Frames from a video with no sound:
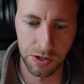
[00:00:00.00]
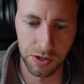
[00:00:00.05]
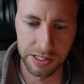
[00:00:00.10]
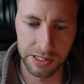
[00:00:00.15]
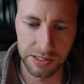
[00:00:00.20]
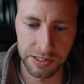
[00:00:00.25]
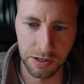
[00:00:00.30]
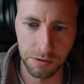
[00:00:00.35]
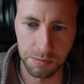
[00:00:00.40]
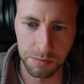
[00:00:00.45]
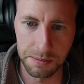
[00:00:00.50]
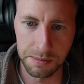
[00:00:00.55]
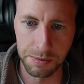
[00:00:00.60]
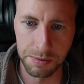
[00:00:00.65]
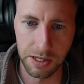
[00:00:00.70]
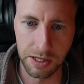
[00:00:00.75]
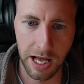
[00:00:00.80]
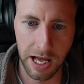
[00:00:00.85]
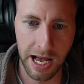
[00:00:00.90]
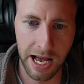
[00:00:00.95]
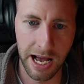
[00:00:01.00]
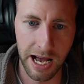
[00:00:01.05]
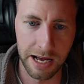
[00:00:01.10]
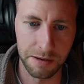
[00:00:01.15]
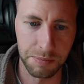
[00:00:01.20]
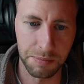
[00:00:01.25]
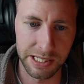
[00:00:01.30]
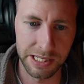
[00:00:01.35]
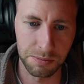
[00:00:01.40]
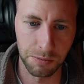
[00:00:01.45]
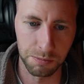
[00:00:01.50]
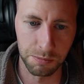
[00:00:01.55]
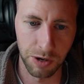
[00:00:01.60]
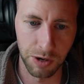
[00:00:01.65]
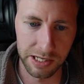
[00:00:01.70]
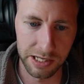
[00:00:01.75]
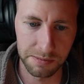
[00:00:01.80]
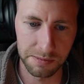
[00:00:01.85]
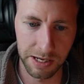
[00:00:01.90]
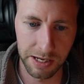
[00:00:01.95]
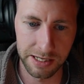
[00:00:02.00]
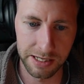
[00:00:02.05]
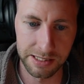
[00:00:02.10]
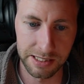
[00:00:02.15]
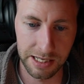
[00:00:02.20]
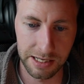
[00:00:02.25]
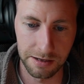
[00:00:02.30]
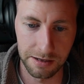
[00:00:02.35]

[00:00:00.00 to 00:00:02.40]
these new people, possible prospects,